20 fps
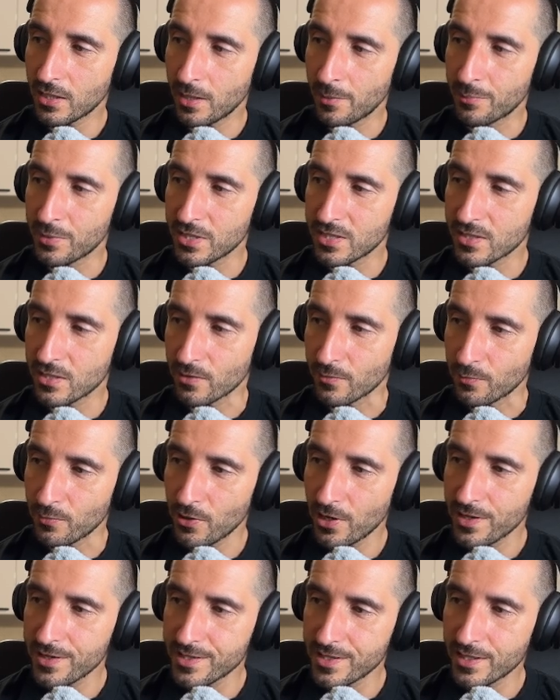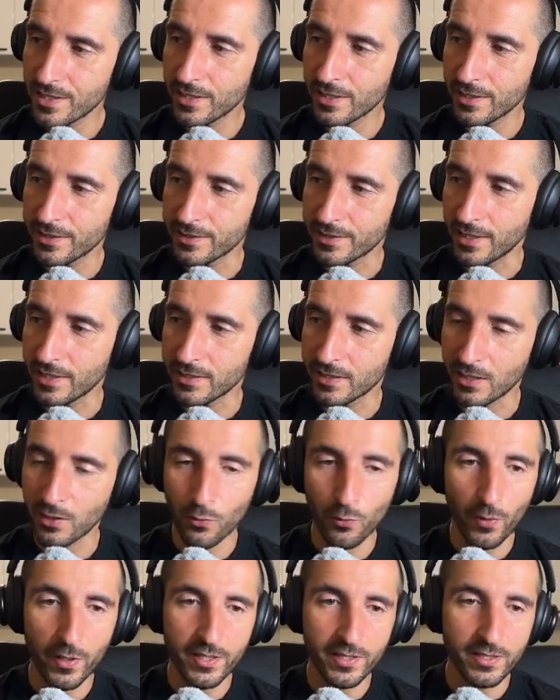a bit surprising that the
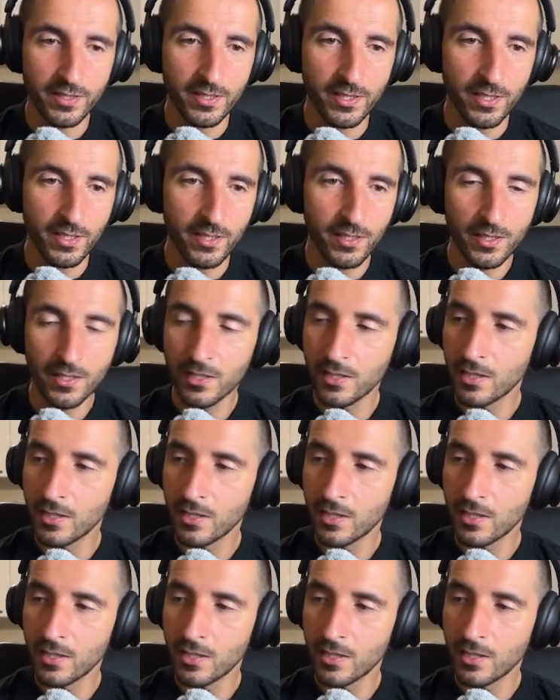Qwen3